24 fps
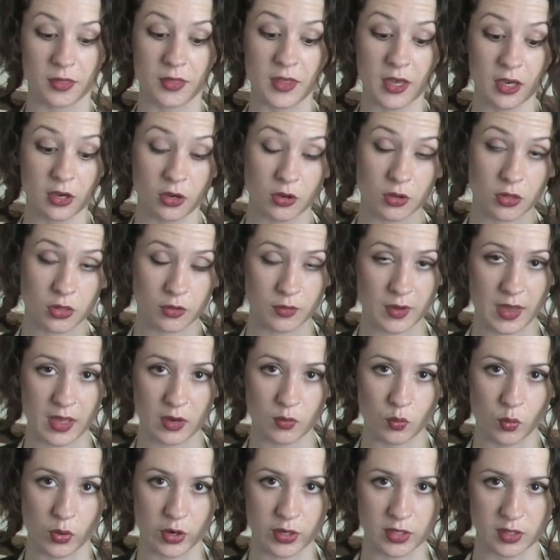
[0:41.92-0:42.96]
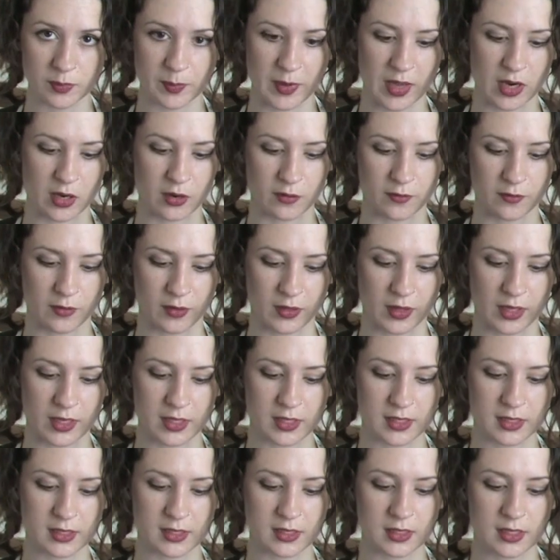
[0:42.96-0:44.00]
Thicker thread works better for
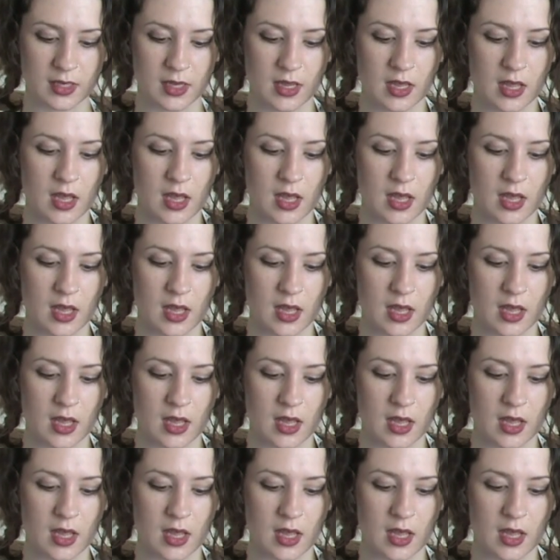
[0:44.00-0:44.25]
this.